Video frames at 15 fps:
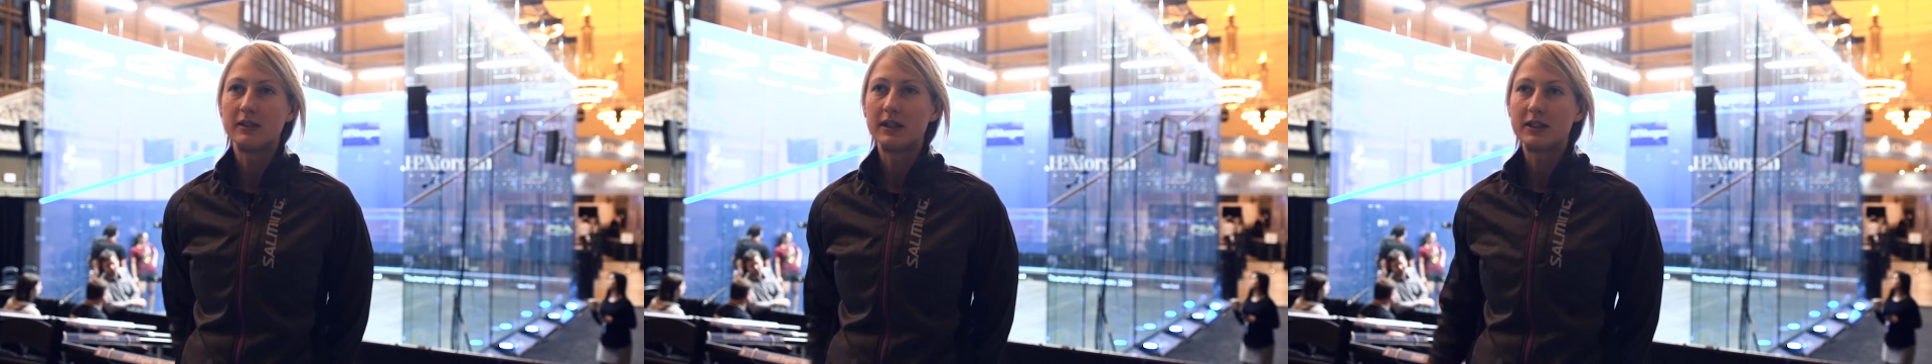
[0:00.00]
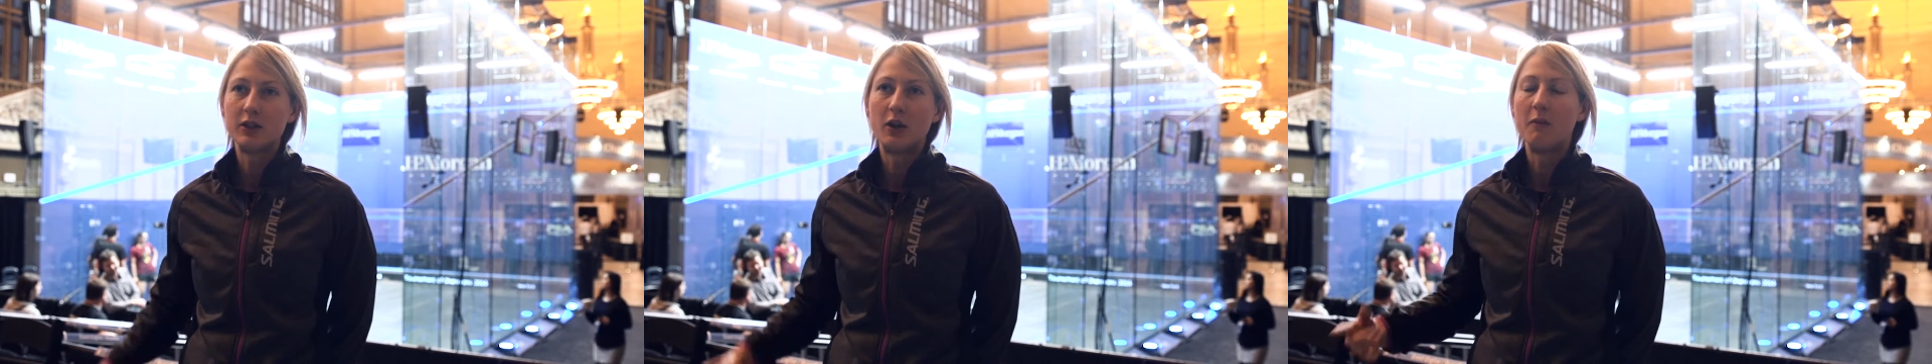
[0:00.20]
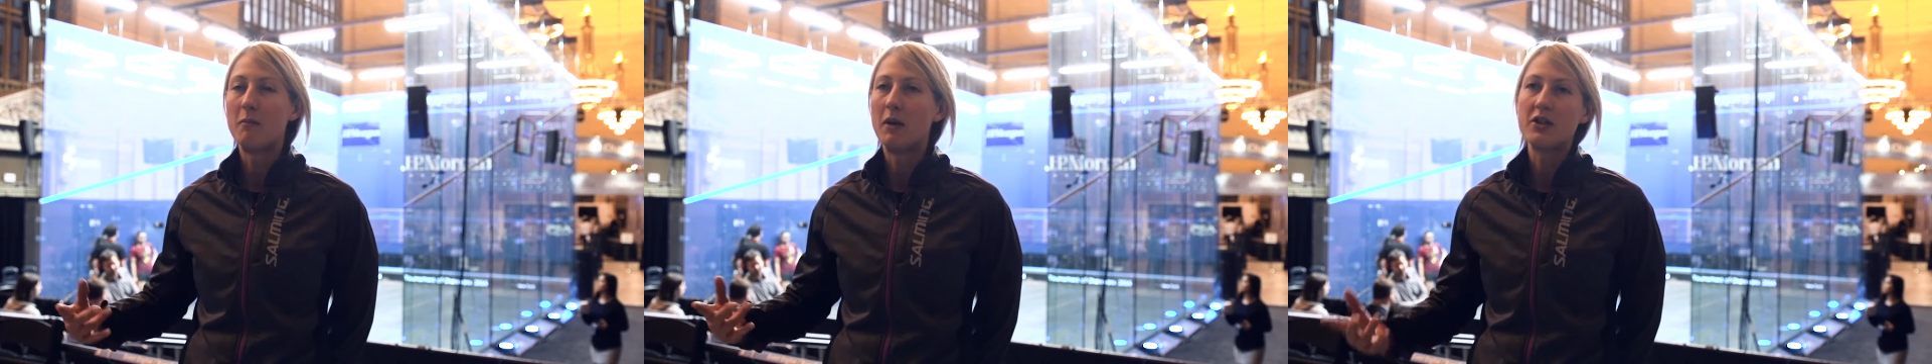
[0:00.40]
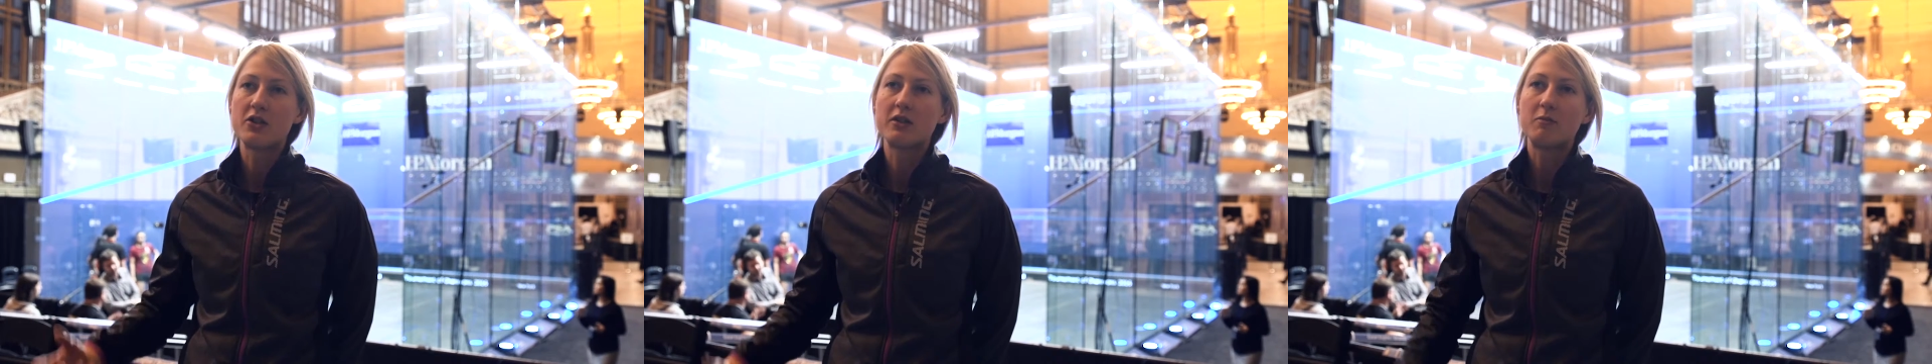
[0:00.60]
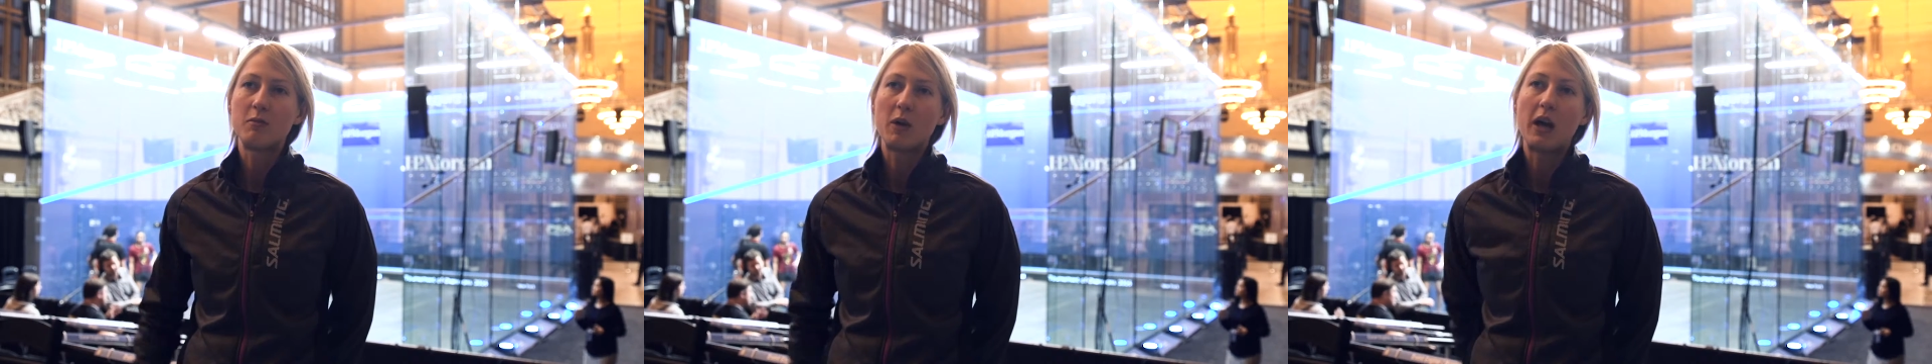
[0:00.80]
It's not
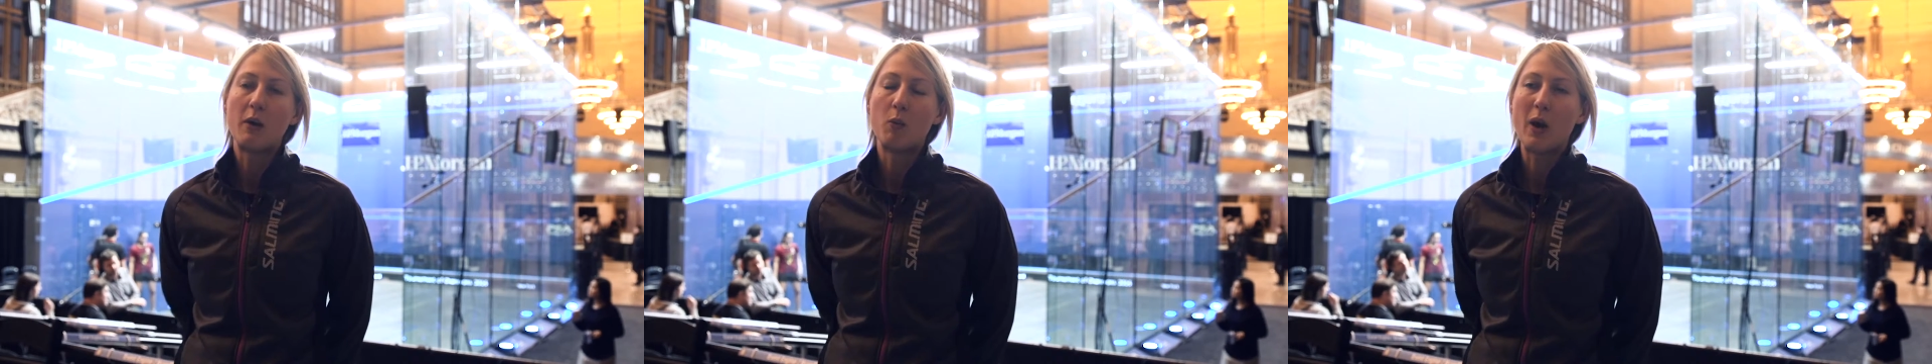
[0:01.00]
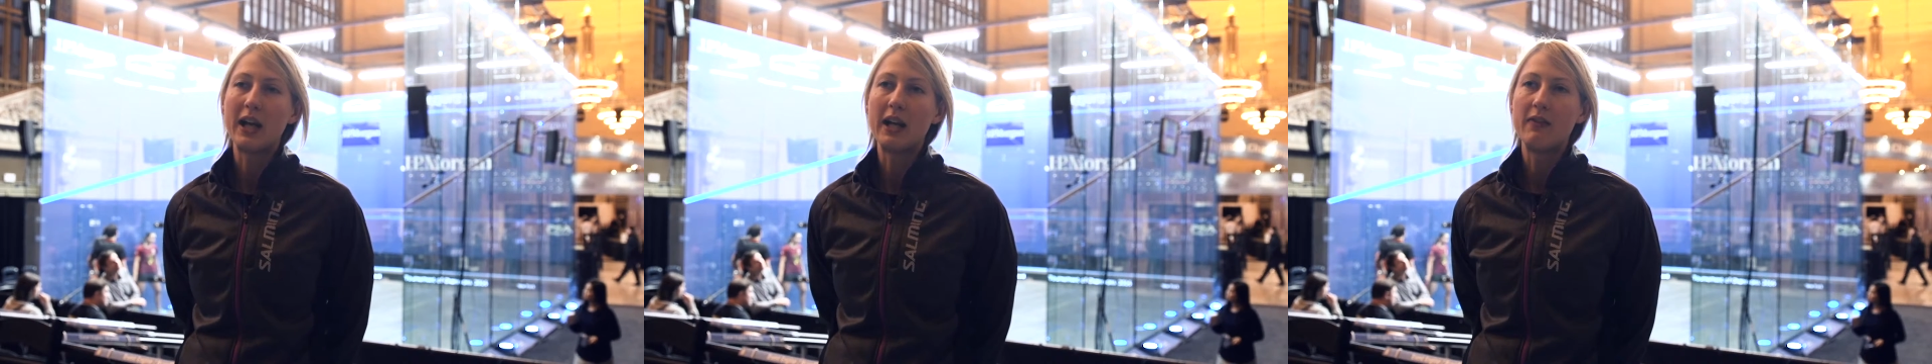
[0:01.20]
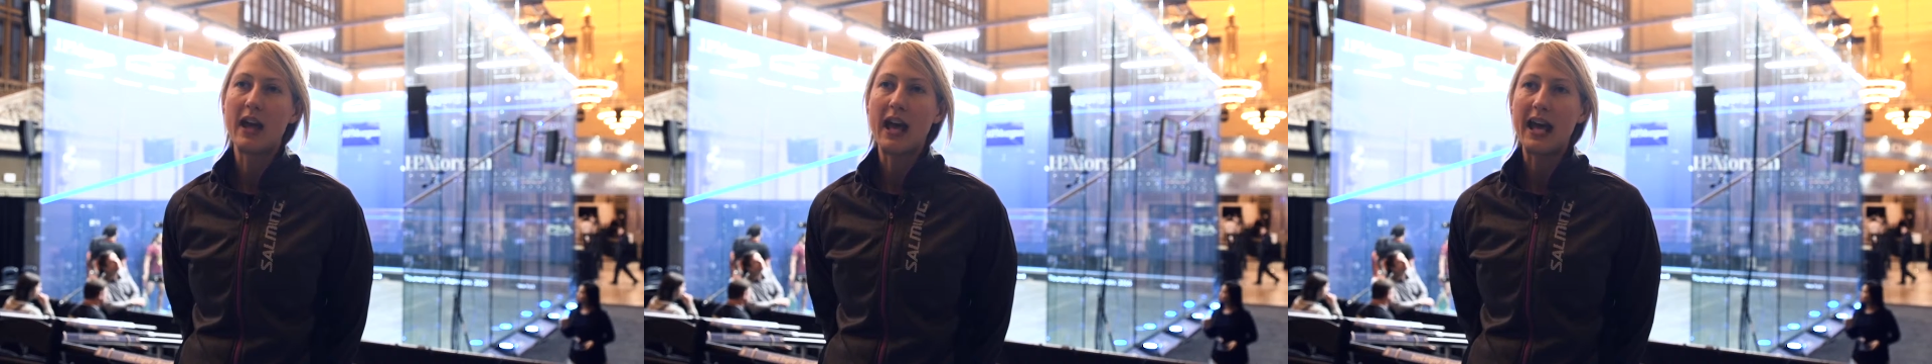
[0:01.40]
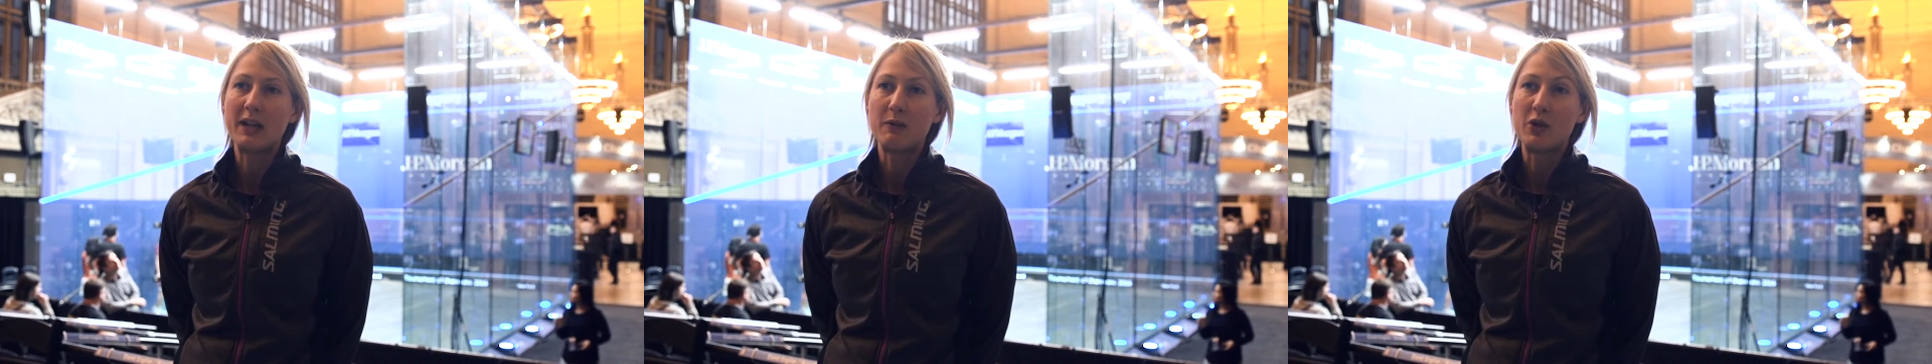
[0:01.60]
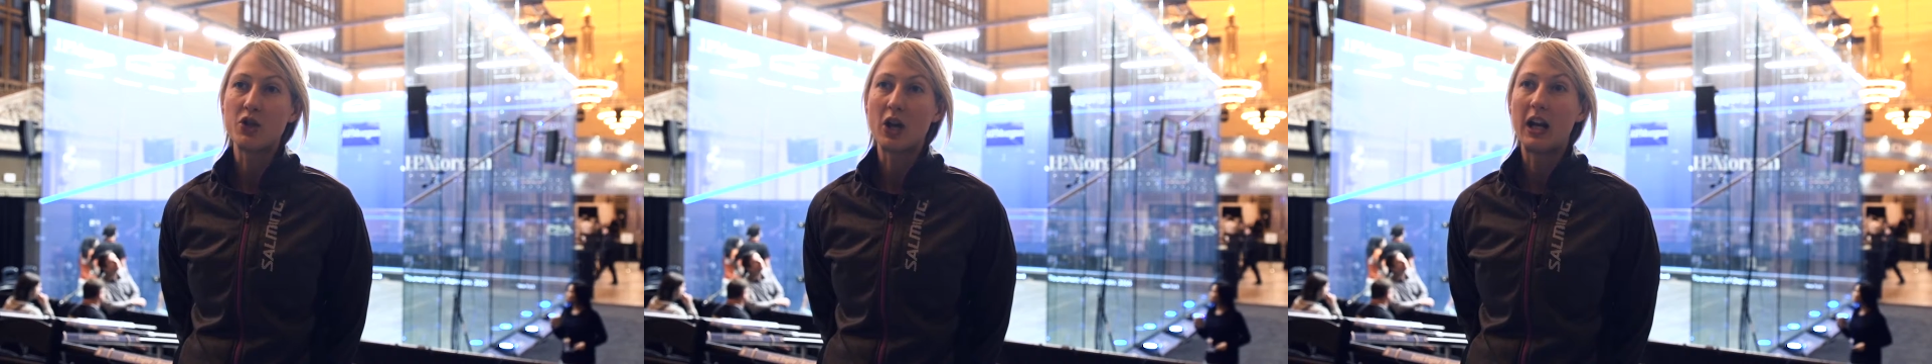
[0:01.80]
much weight in the
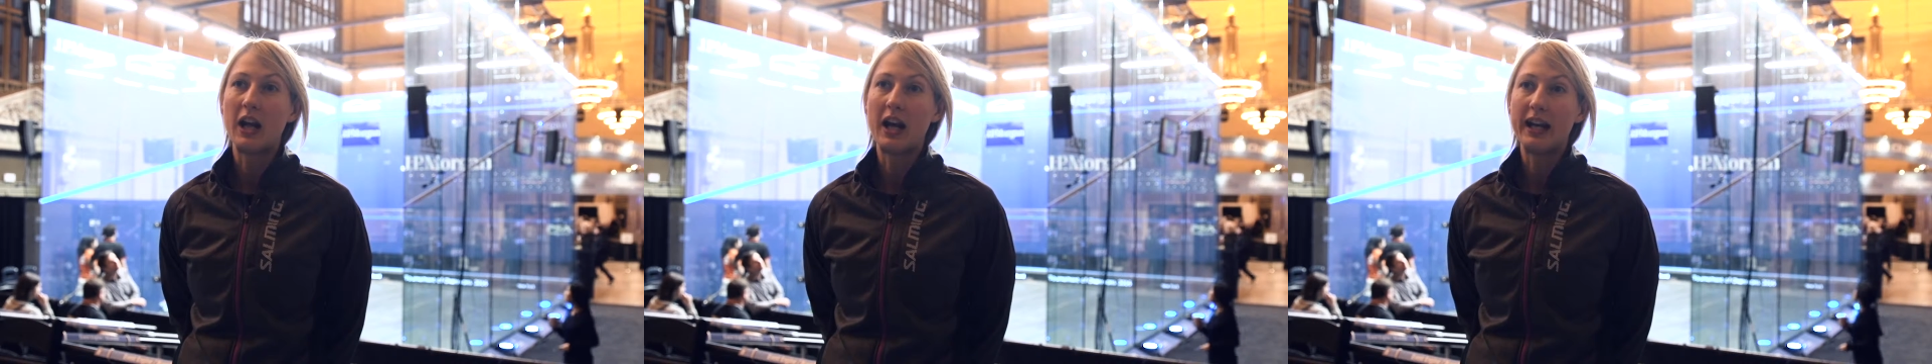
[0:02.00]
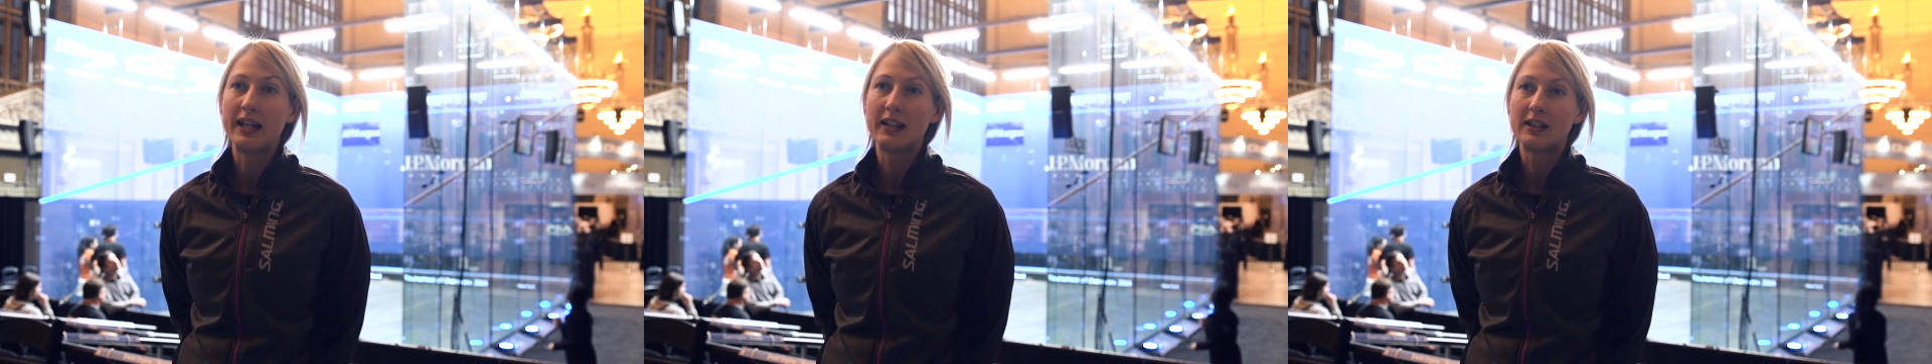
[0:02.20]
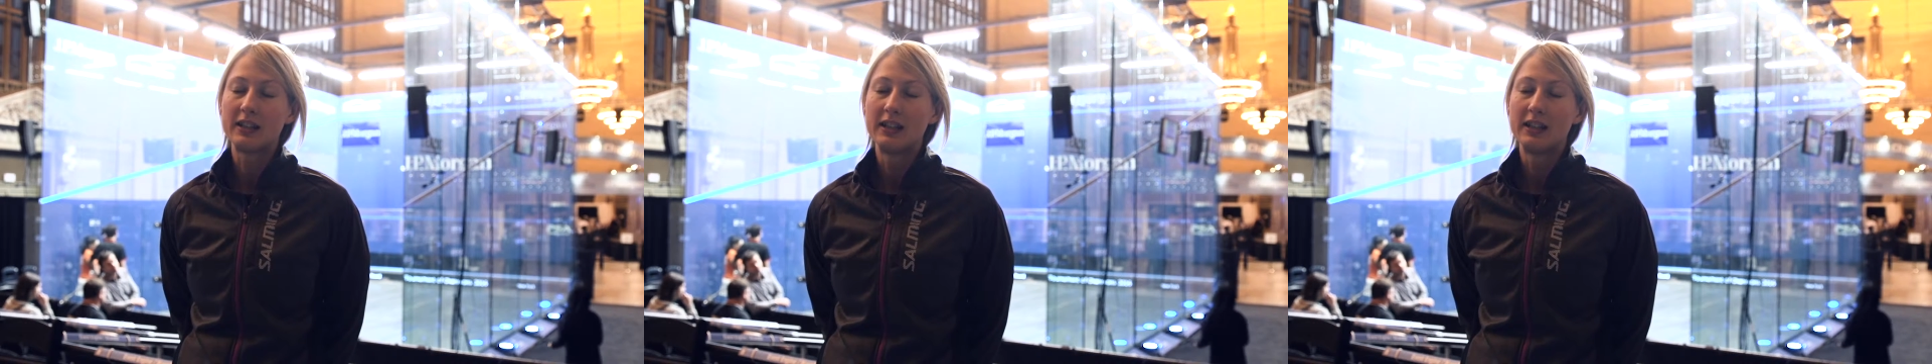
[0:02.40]
head, which I like.